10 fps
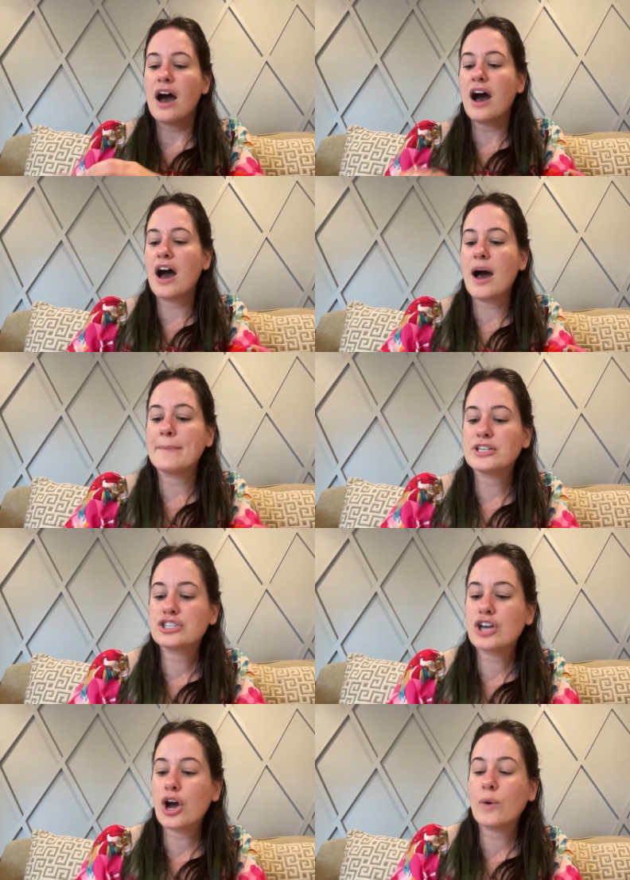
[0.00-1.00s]
Um,
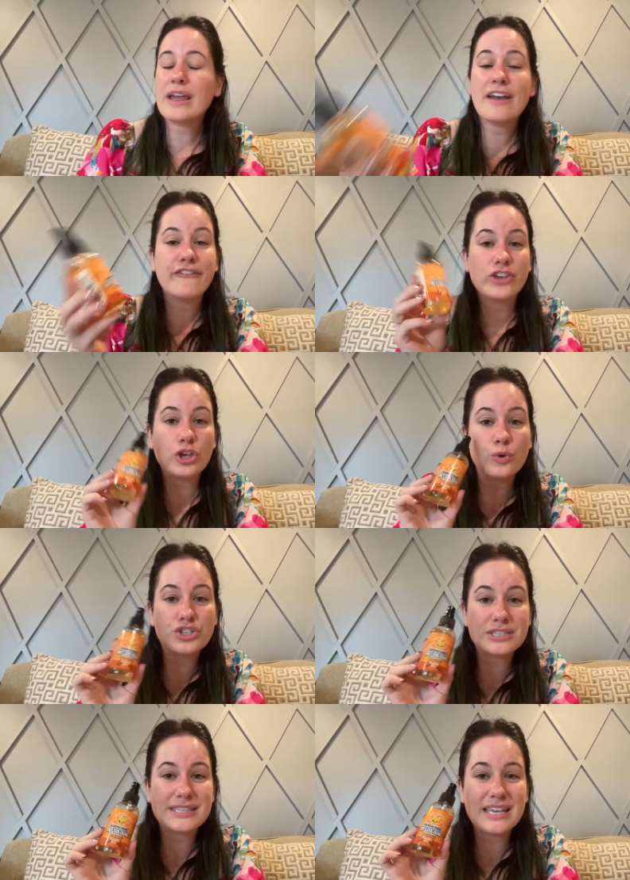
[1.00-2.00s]
so if
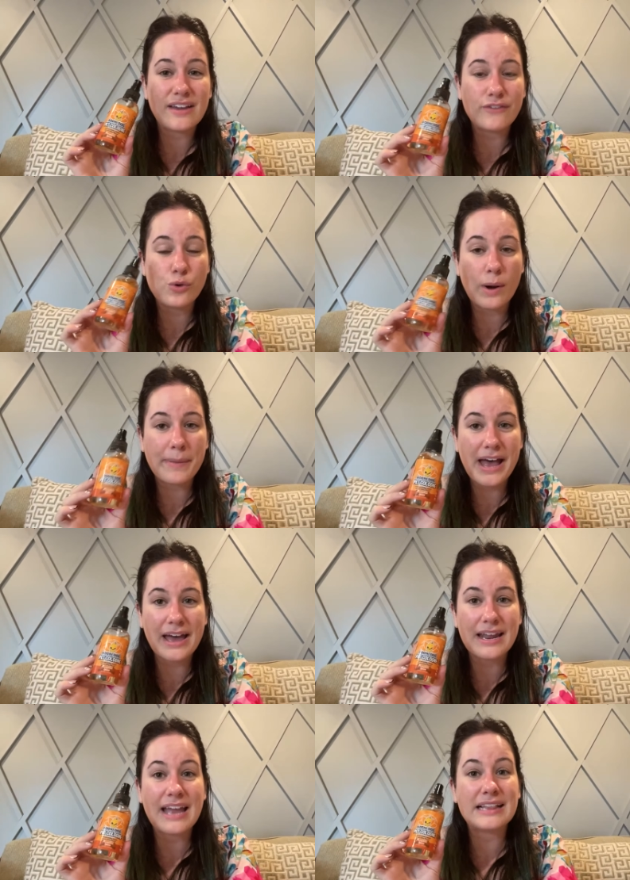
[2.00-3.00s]
you just give your
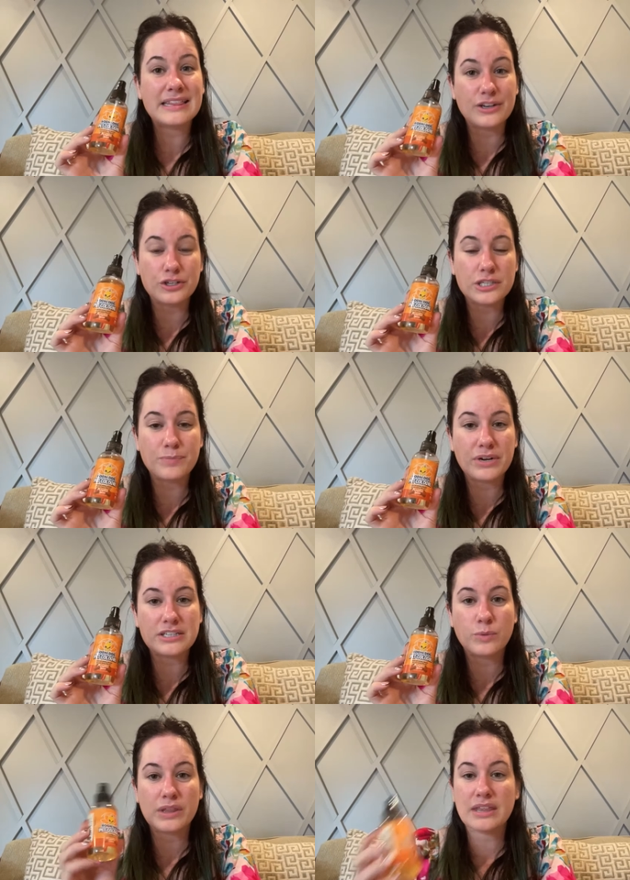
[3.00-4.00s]
pet a little
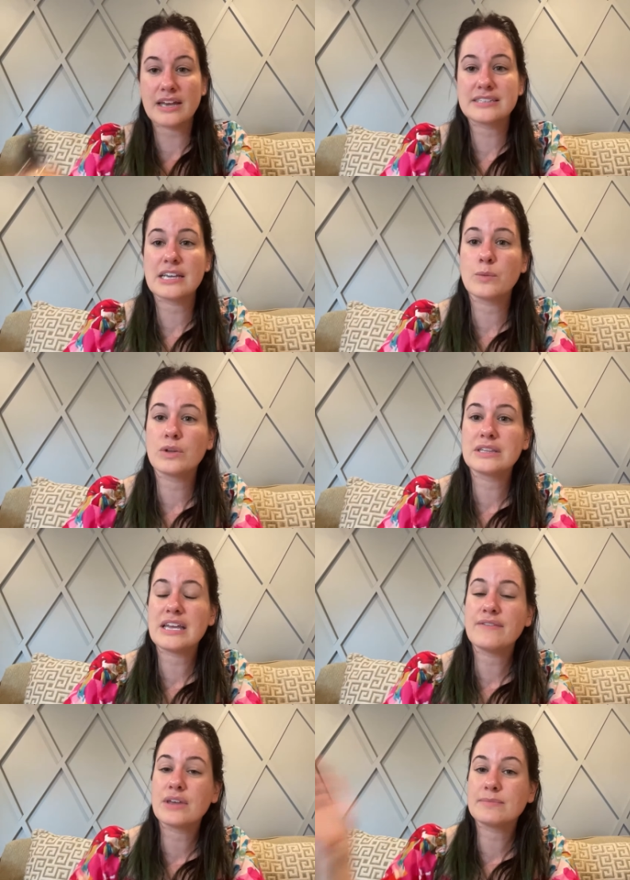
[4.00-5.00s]
spritz with this, it will
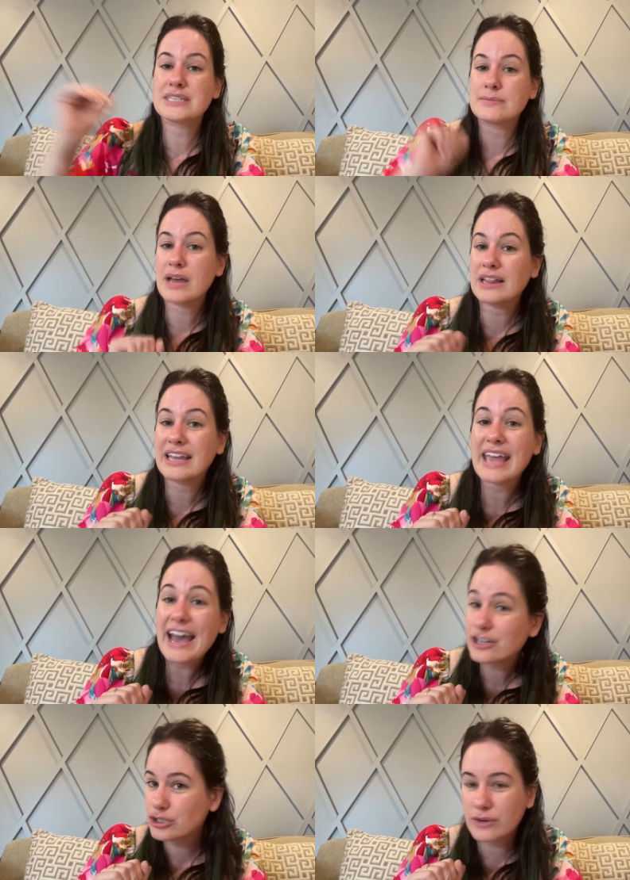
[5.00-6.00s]
leave them smelling
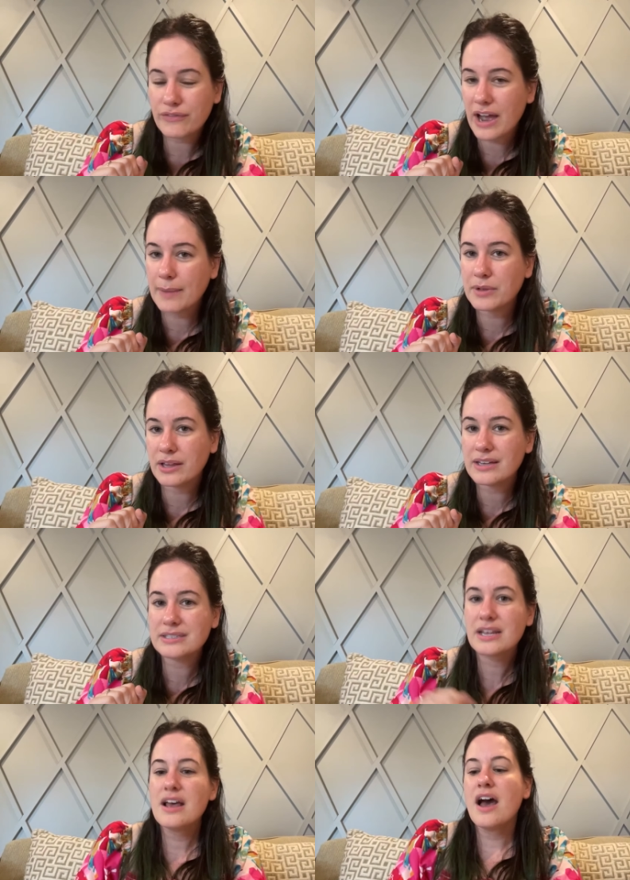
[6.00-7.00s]
extra
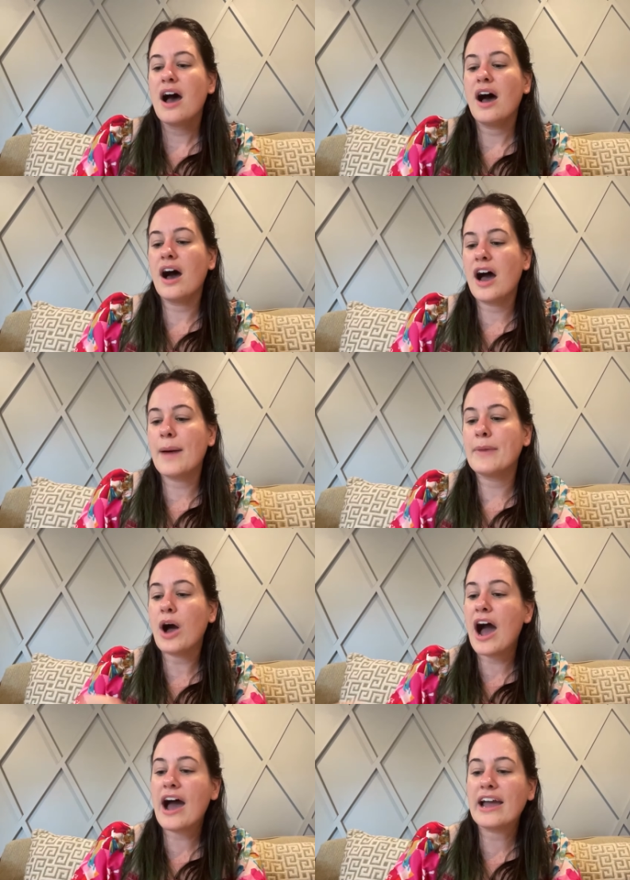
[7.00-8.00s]
fabulous.
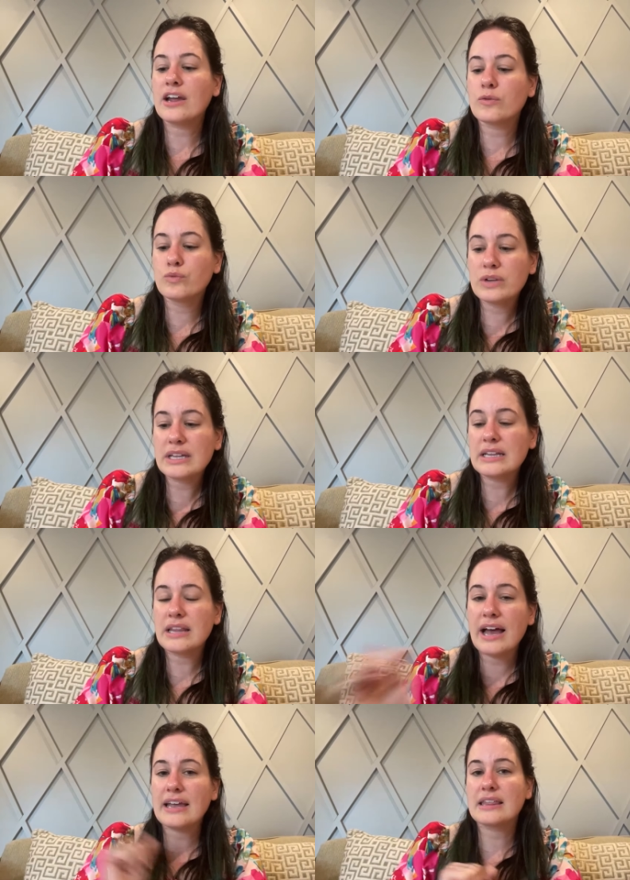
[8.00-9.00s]
Um, I really
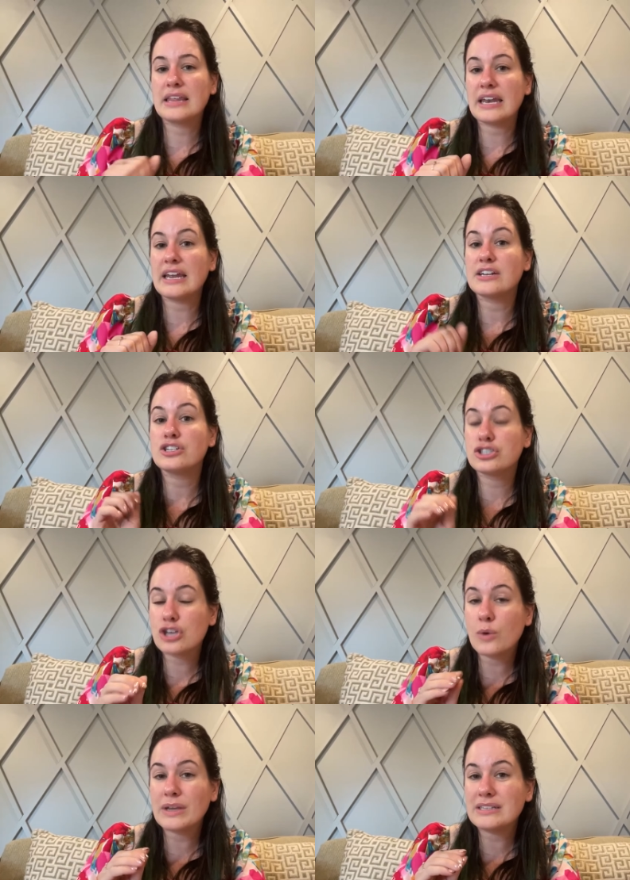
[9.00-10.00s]
like that it is
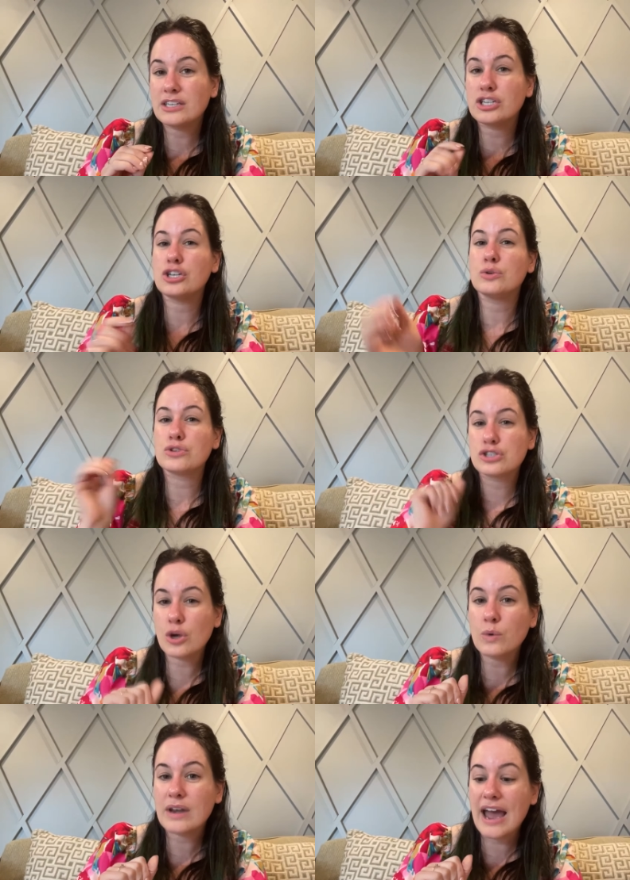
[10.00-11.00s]
so easy to use,
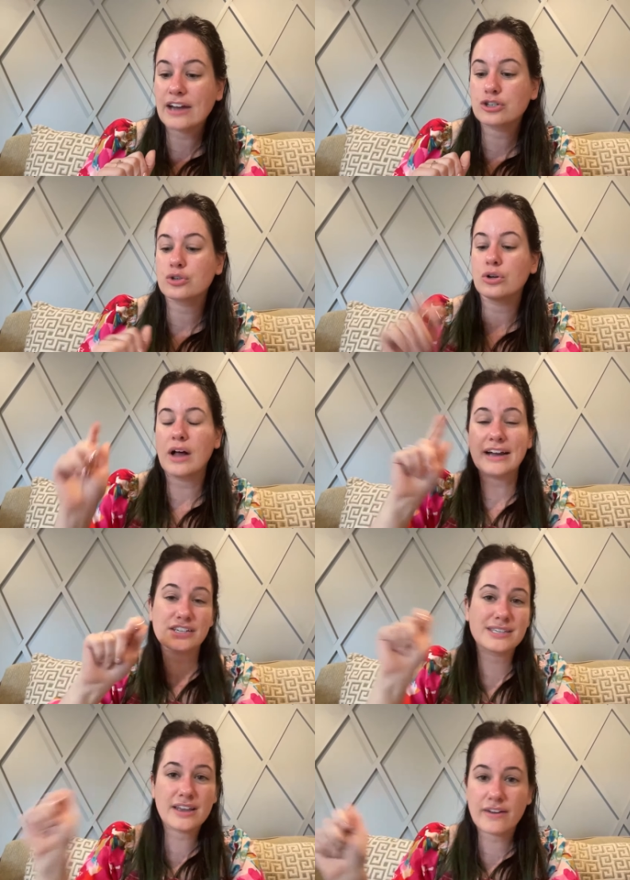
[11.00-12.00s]
so natural. I
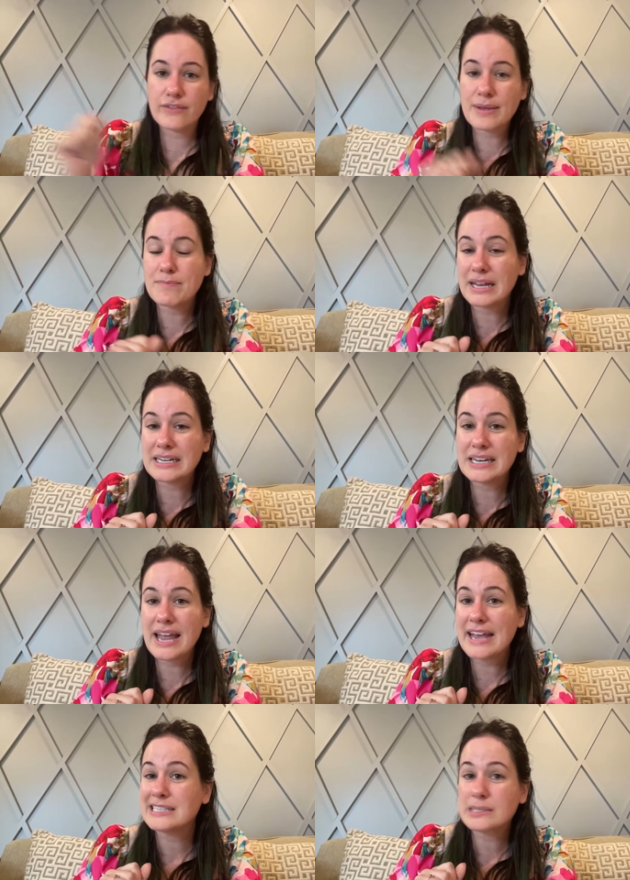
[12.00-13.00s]
just give
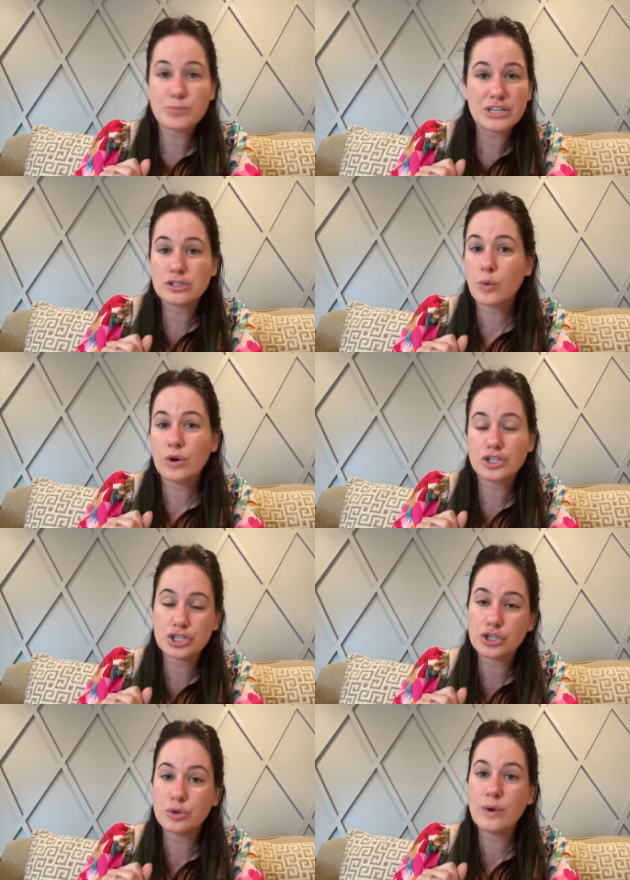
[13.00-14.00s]
Mindy a spritz or
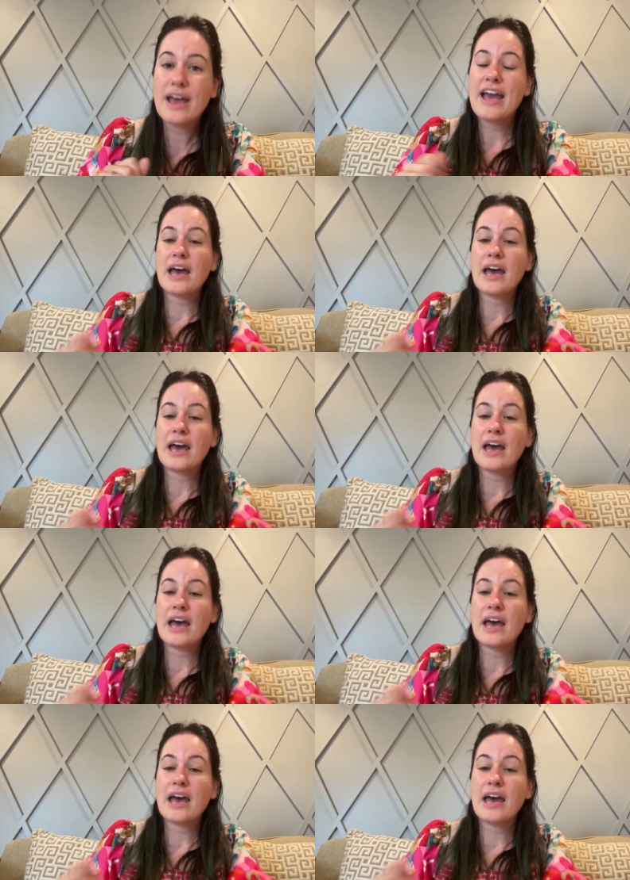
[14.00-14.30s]
two.